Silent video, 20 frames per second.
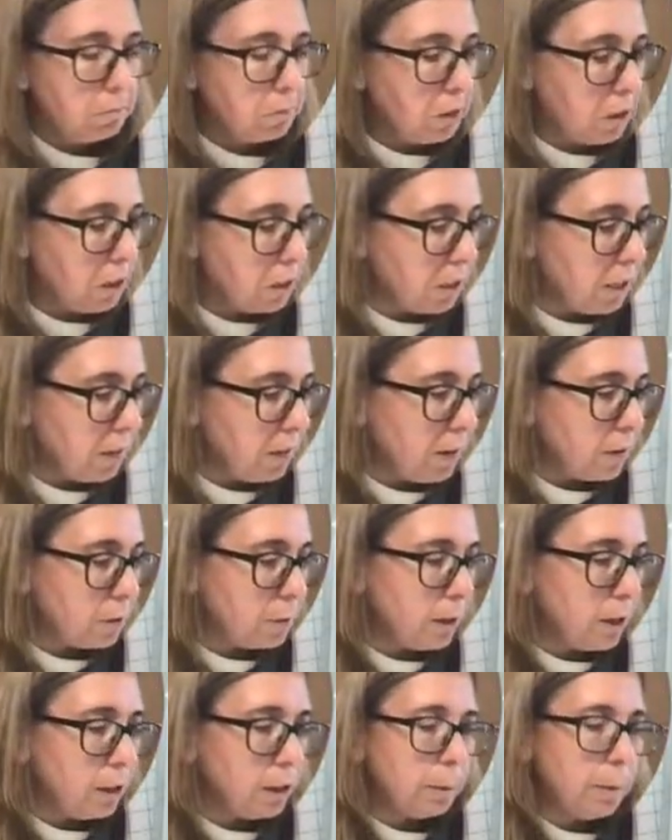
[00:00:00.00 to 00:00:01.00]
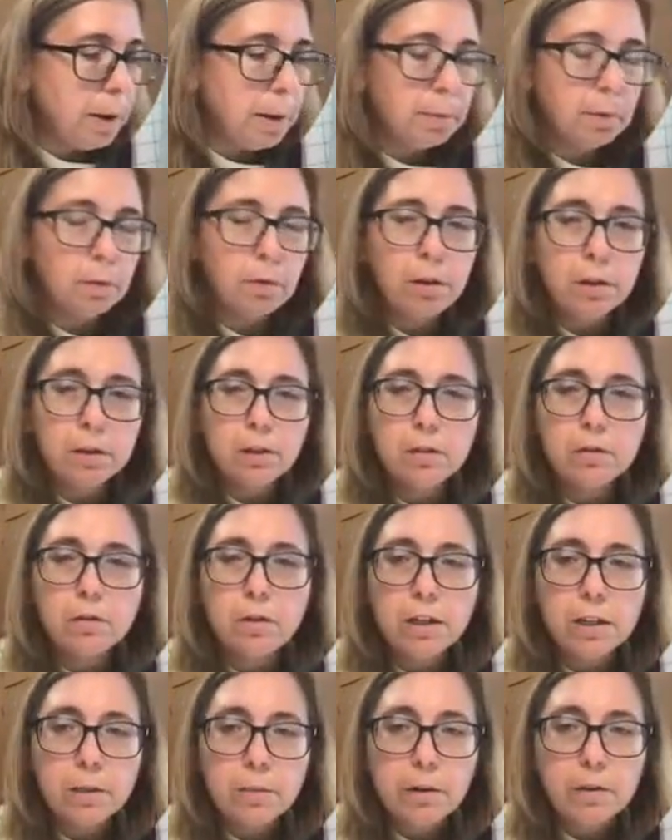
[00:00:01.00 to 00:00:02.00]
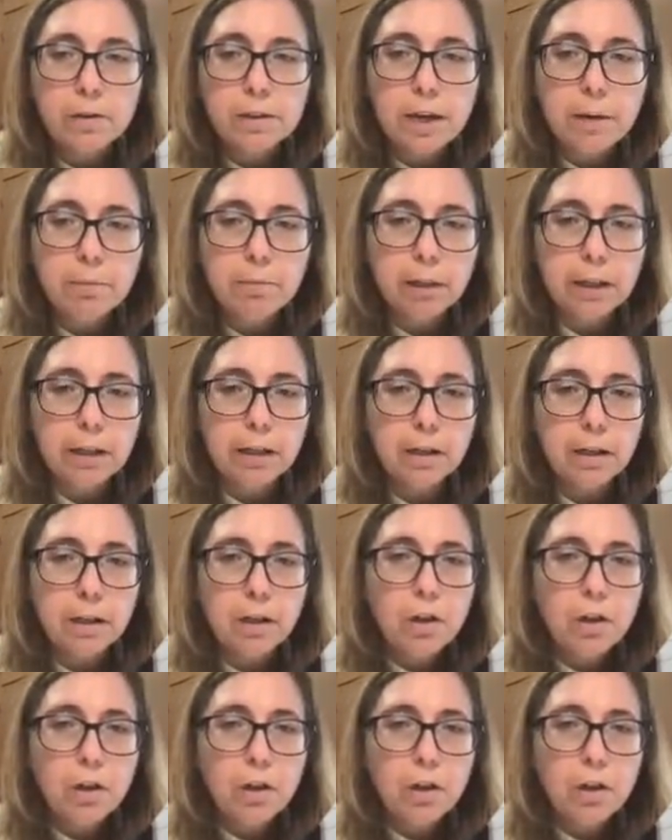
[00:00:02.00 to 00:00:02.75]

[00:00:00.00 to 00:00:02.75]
Doesn't even have to be holiday paper. This is going to be your template.